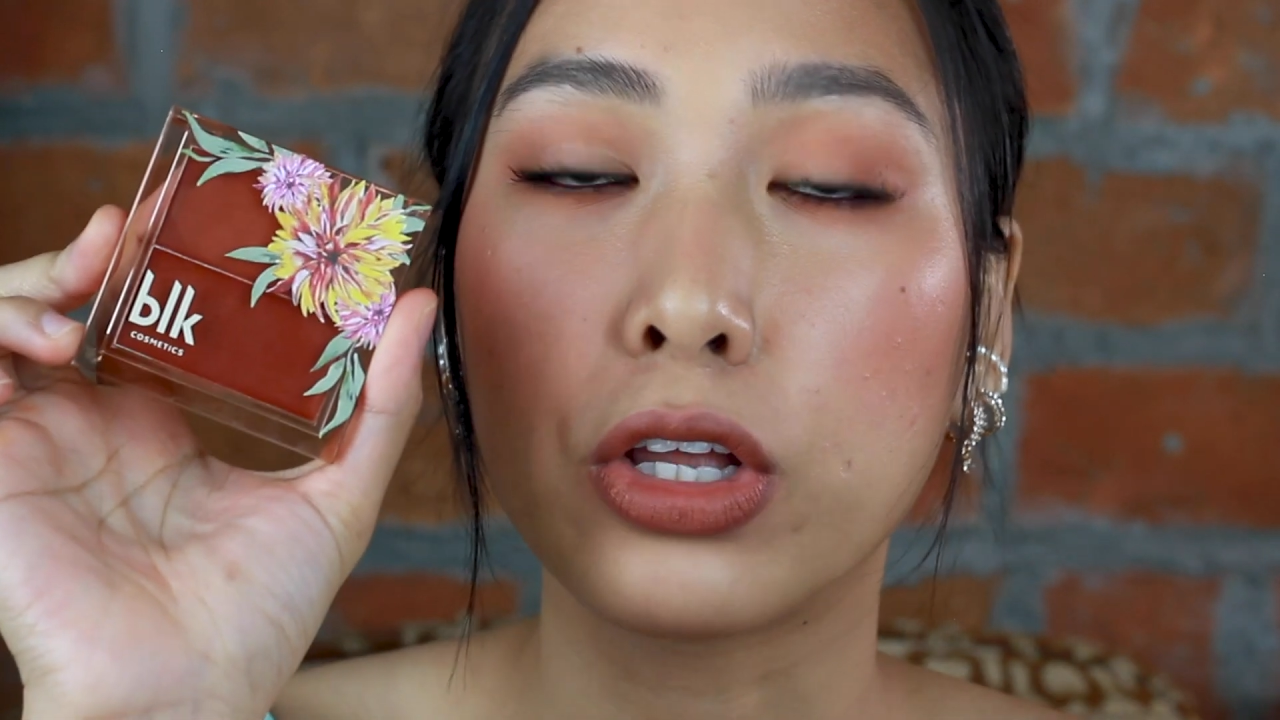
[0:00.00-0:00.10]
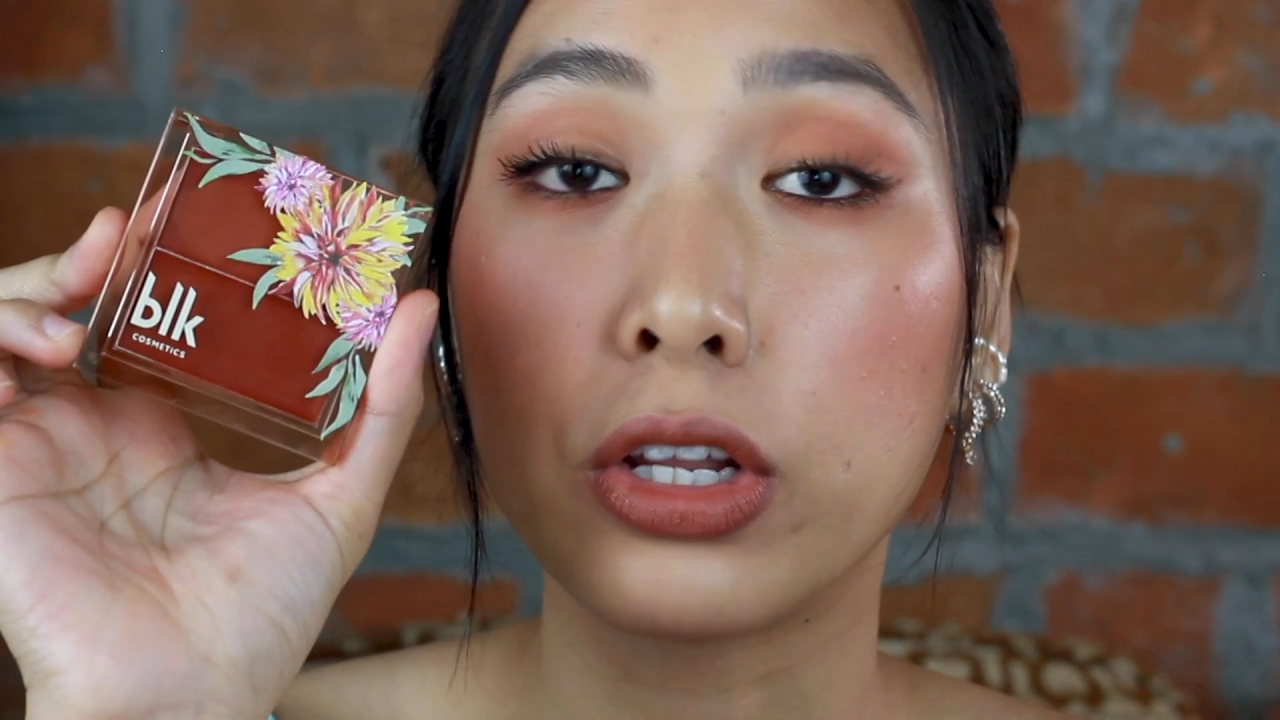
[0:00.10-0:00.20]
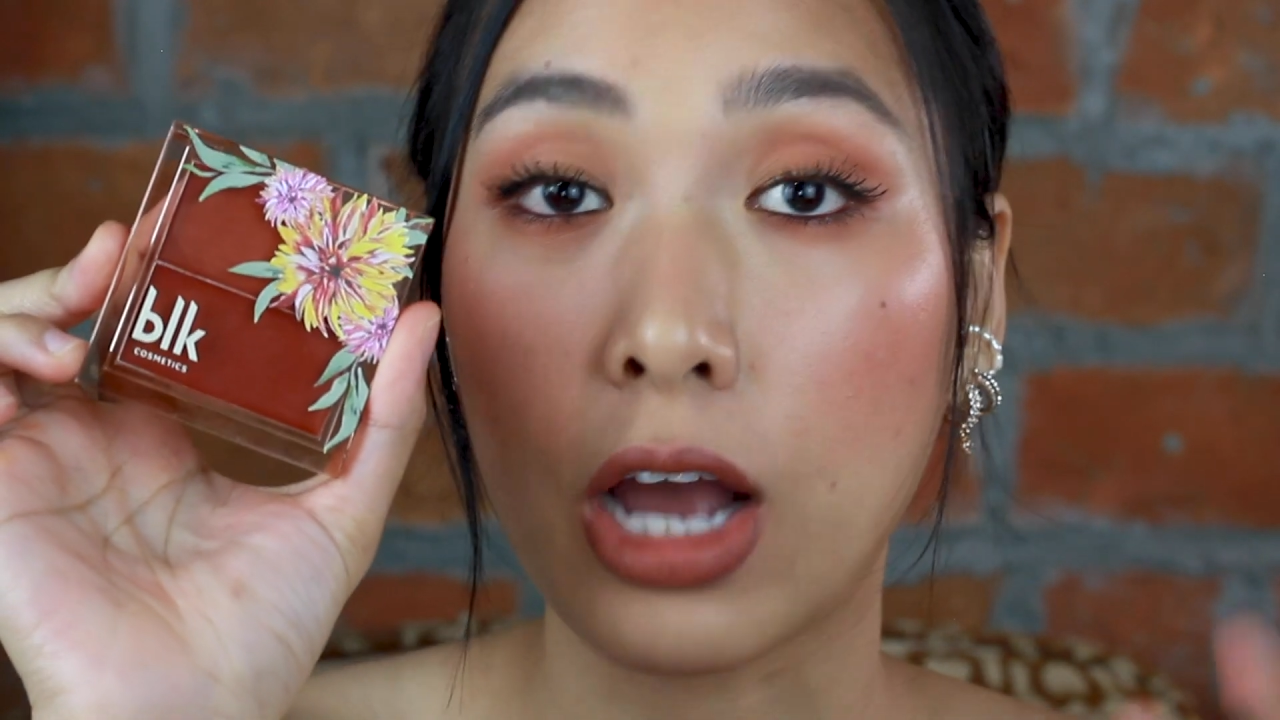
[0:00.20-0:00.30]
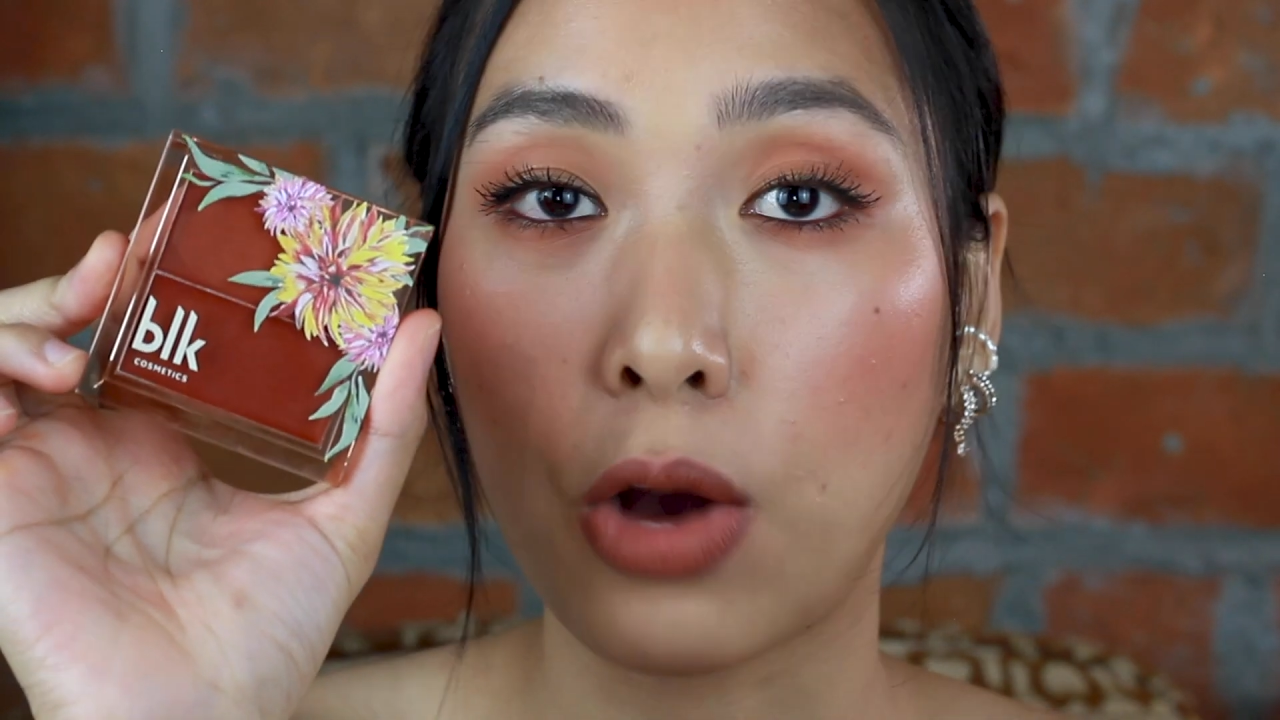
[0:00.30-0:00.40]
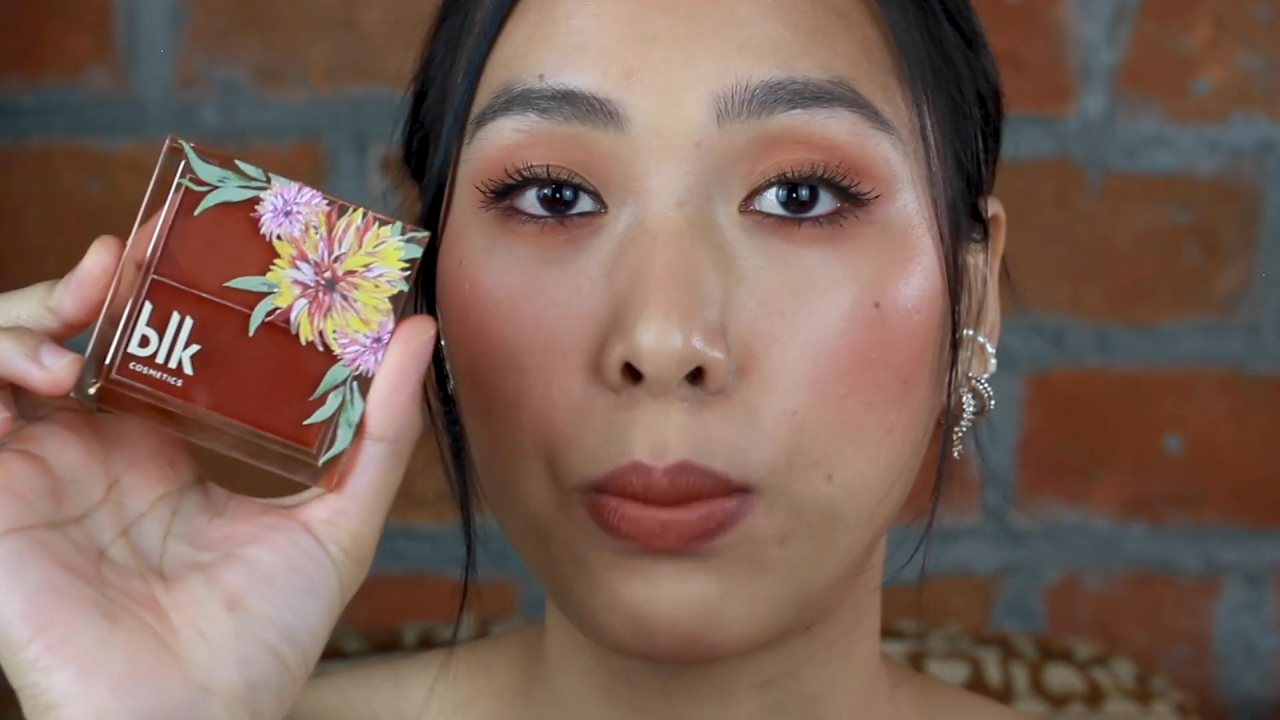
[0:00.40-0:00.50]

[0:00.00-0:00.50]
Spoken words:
on how